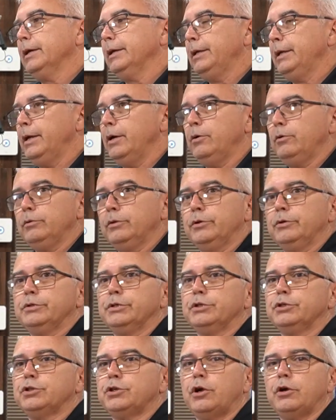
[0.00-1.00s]
there's
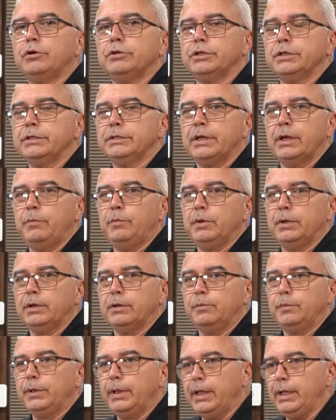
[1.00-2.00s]
a charging type of
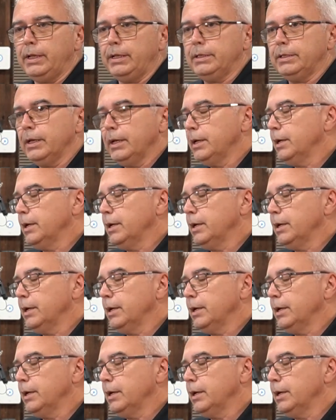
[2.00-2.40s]
complaint,